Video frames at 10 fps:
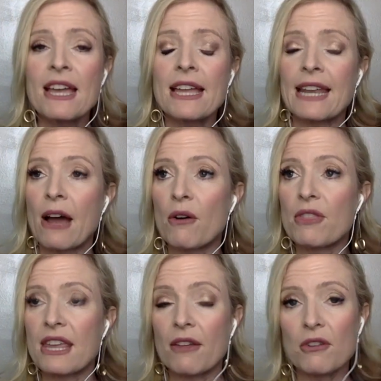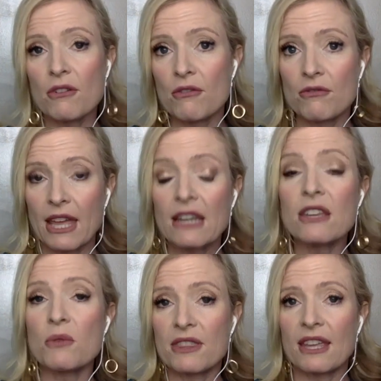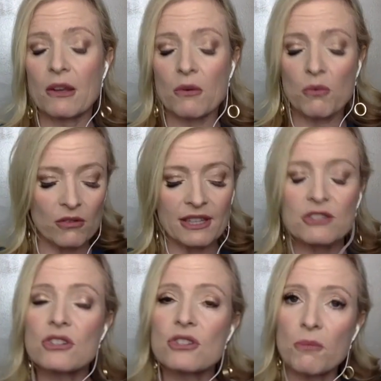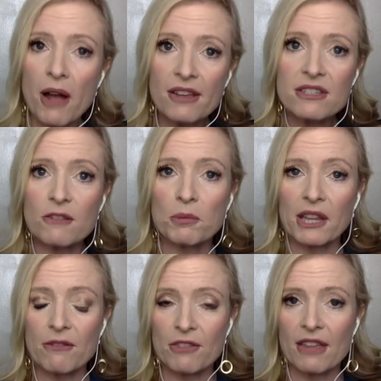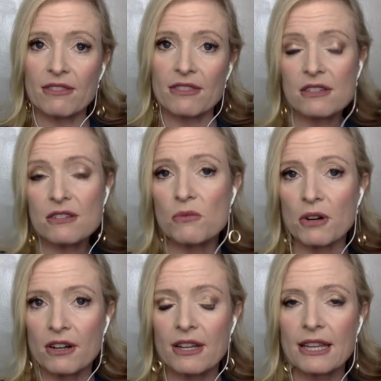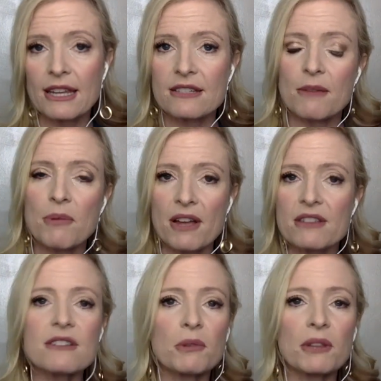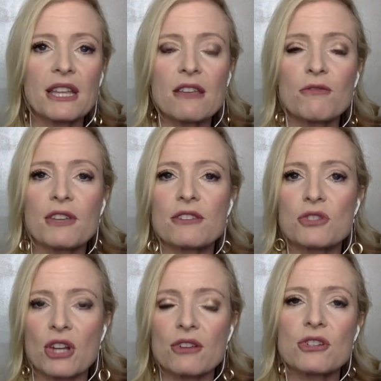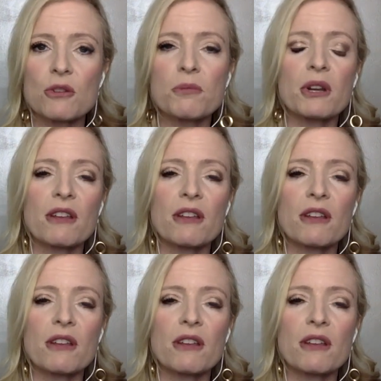Now, then you would think, well, let's just do positive belief then. This will work, except positive belief is just you putting